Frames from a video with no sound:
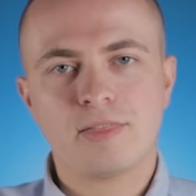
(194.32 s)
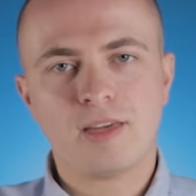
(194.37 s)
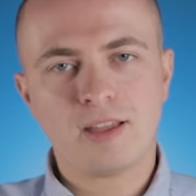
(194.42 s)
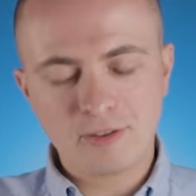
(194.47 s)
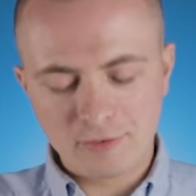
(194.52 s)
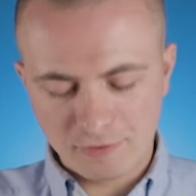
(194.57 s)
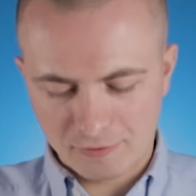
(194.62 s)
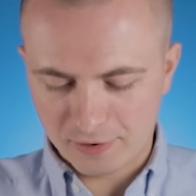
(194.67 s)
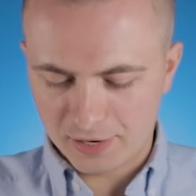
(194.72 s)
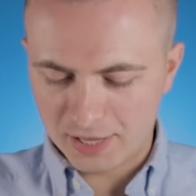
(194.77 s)

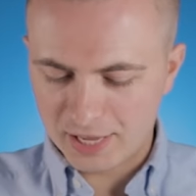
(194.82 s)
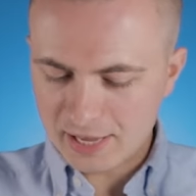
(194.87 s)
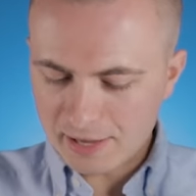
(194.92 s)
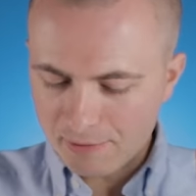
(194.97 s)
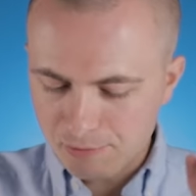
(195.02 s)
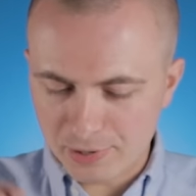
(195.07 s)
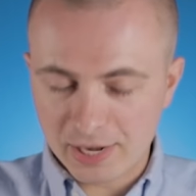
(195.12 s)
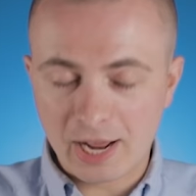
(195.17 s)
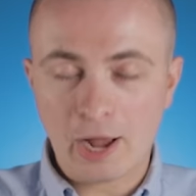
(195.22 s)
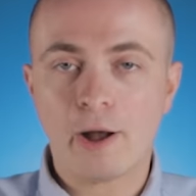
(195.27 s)

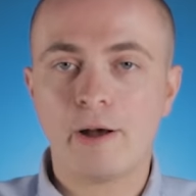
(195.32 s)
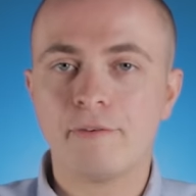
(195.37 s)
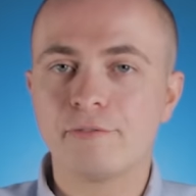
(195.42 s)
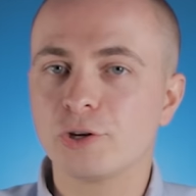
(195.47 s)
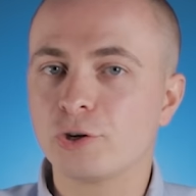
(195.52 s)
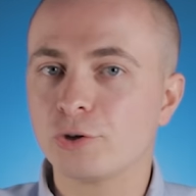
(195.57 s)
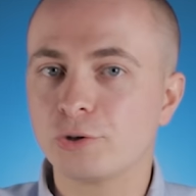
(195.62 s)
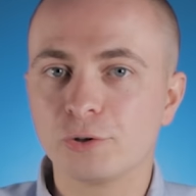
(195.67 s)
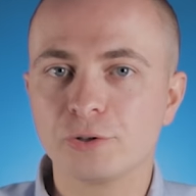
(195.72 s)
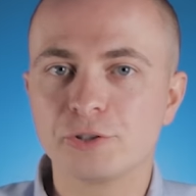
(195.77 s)
Thankfully, we now have a
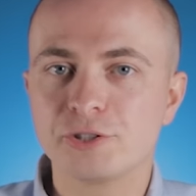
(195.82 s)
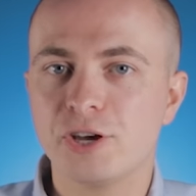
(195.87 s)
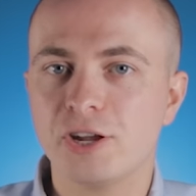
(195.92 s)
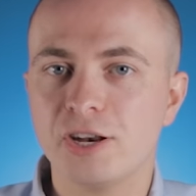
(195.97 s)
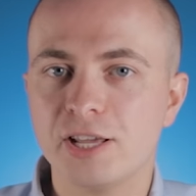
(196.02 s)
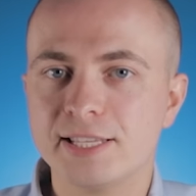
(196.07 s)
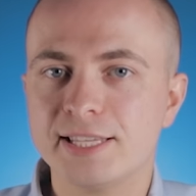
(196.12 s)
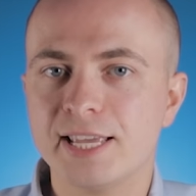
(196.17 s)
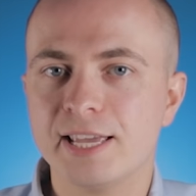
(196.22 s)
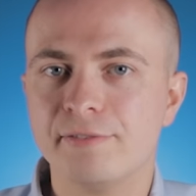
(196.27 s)
good
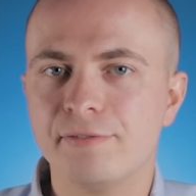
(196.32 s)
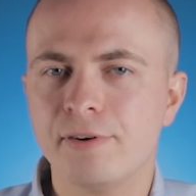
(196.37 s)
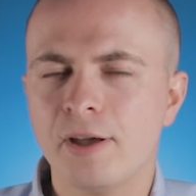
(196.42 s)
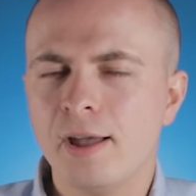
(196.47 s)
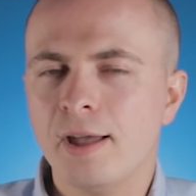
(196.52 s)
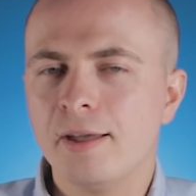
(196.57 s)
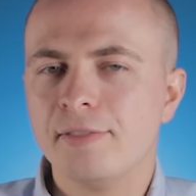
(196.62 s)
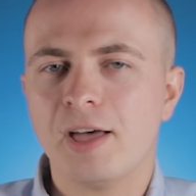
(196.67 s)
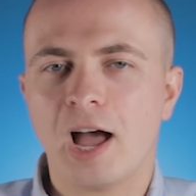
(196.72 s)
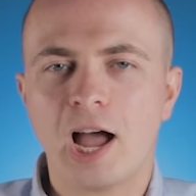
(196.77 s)
alternative
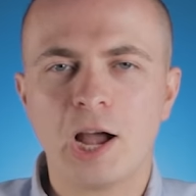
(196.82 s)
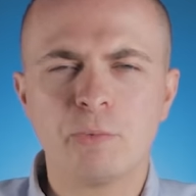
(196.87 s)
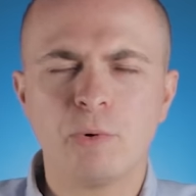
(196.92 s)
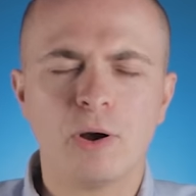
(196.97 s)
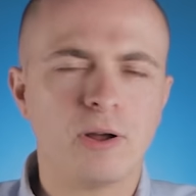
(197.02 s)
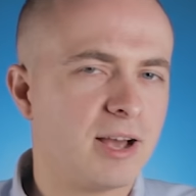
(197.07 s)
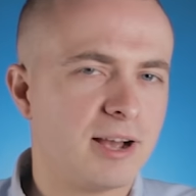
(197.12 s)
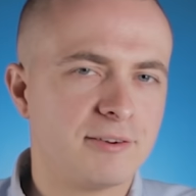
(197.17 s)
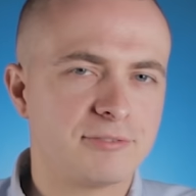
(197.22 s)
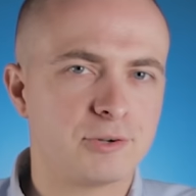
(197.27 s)
that I
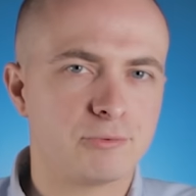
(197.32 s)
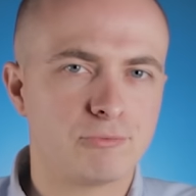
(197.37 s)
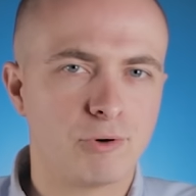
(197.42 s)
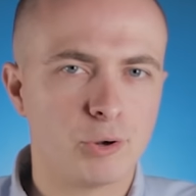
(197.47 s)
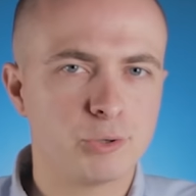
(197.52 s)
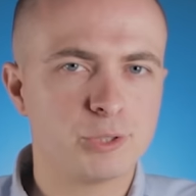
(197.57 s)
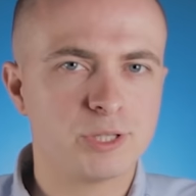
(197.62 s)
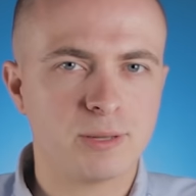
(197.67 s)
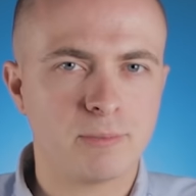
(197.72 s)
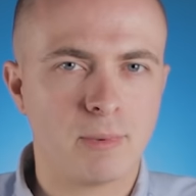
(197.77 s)
won't have to
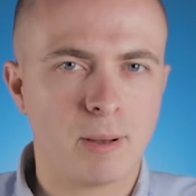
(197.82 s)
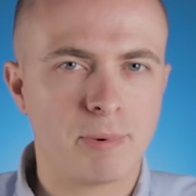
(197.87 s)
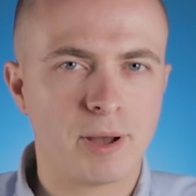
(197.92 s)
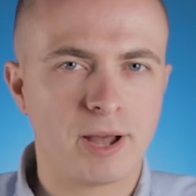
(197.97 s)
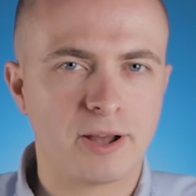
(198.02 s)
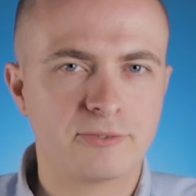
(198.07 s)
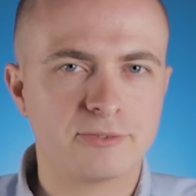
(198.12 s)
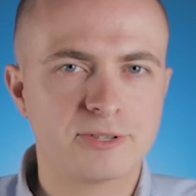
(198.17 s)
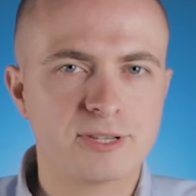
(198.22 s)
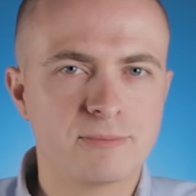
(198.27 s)
roast him
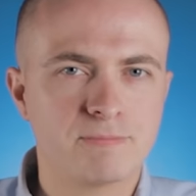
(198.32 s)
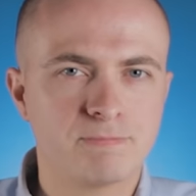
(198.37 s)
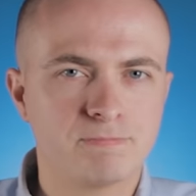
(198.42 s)
about.